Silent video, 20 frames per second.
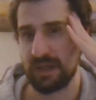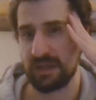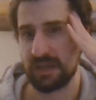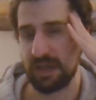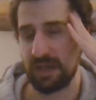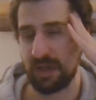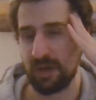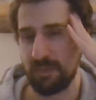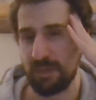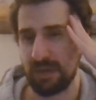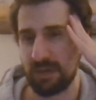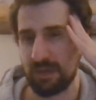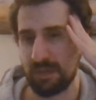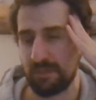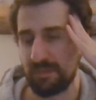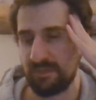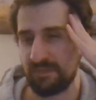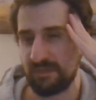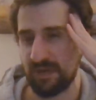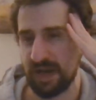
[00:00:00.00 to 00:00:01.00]
Naomi
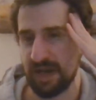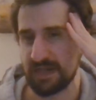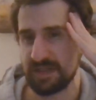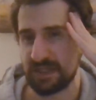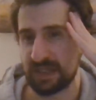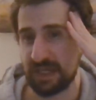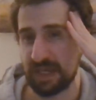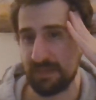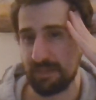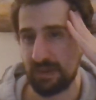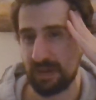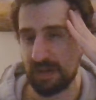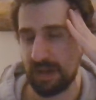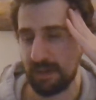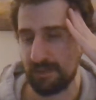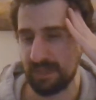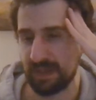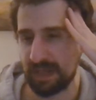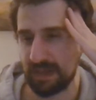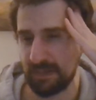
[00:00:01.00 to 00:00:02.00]
were friends. They came
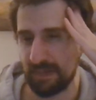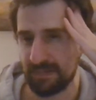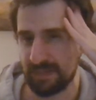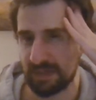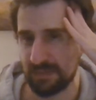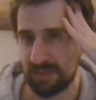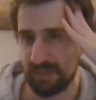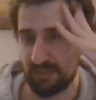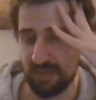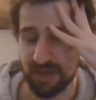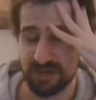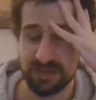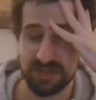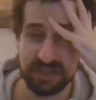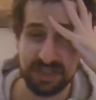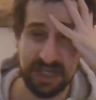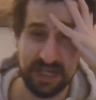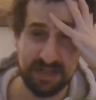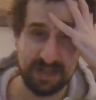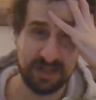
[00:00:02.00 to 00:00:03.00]
up to the main roster
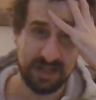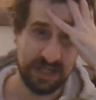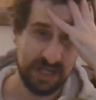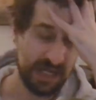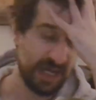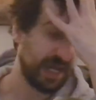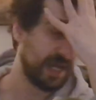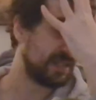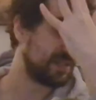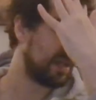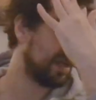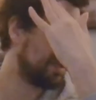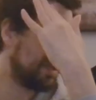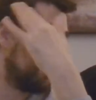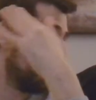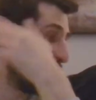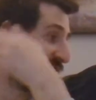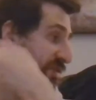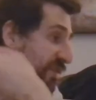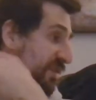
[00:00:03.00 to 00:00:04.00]
together, and Sonya
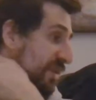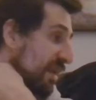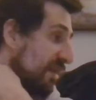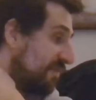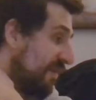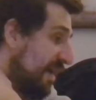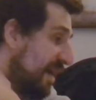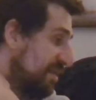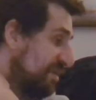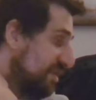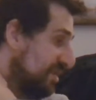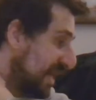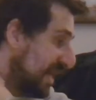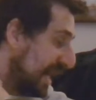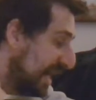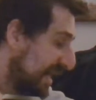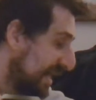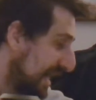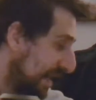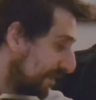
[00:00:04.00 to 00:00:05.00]
Deville took that advantage,
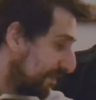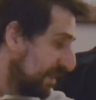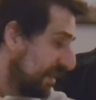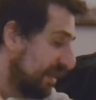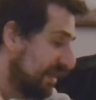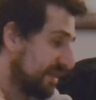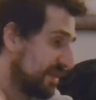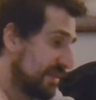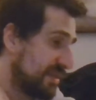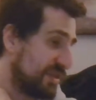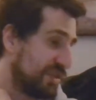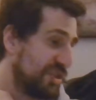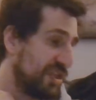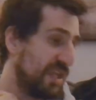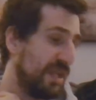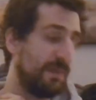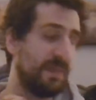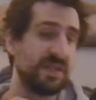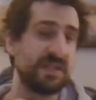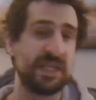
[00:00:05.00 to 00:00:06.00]
attacked Cameron. So
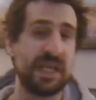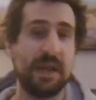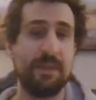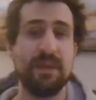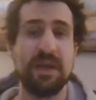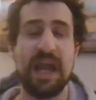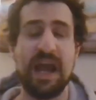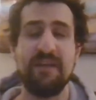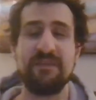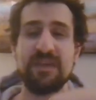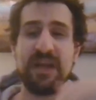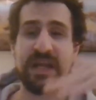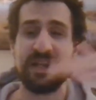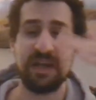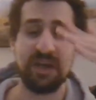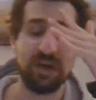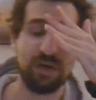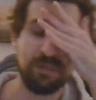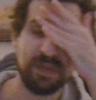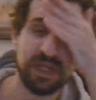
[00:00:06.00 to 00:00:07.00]
she eliminated Cameron. After that,
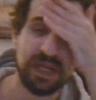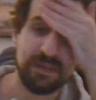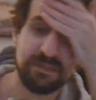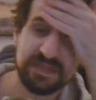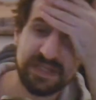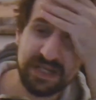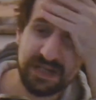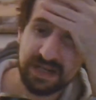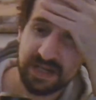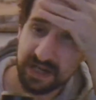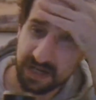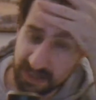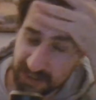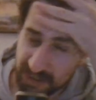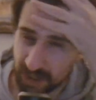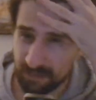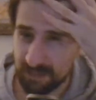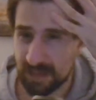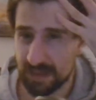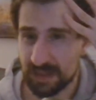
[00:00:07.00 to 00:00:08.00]
Naomi comes in.
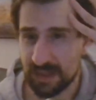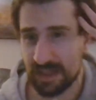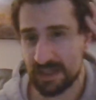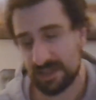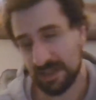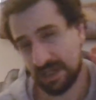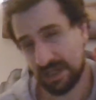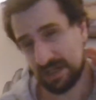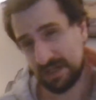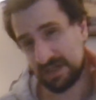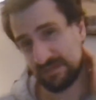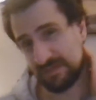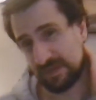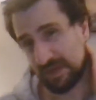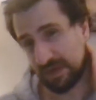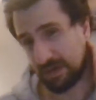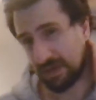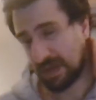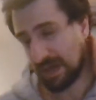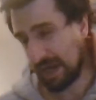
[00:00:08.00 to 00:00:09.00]
Naomi eliminates Sonya
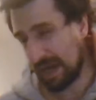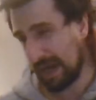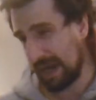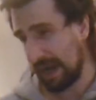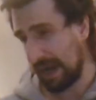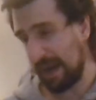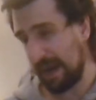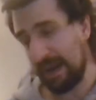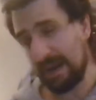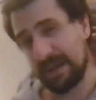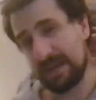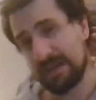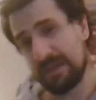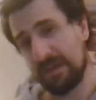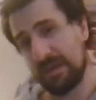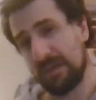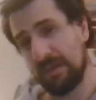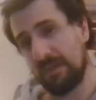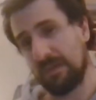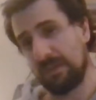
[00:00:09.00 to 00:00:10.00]
Deville, and
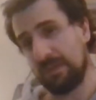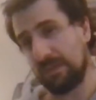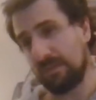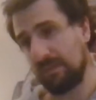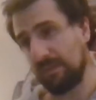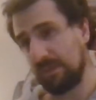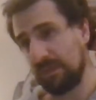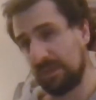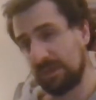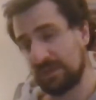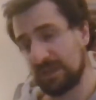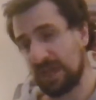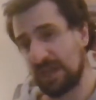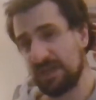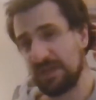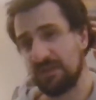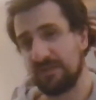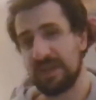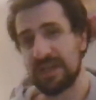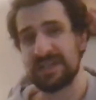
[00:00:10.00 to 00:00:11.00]

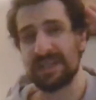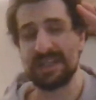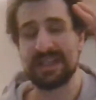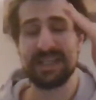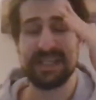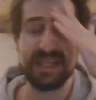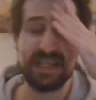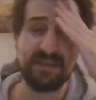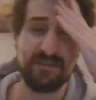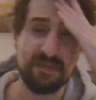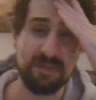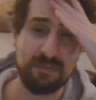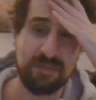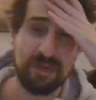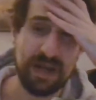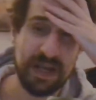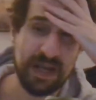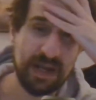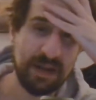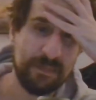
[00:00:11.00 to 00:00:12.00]
Sonya Deville doesn't leave the
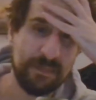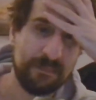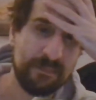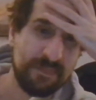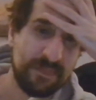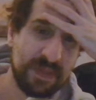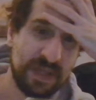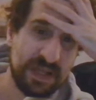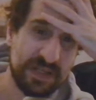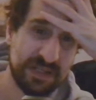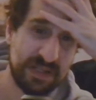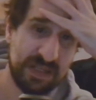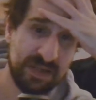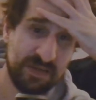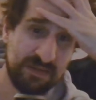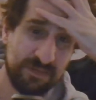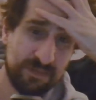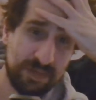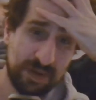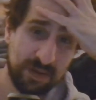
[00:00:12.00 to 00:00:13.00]
ring, doesn't
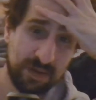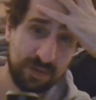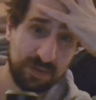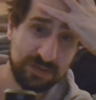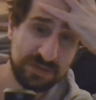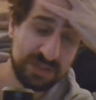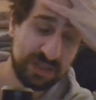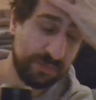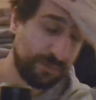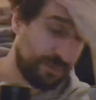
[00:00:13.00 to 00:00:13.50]
leave and goes to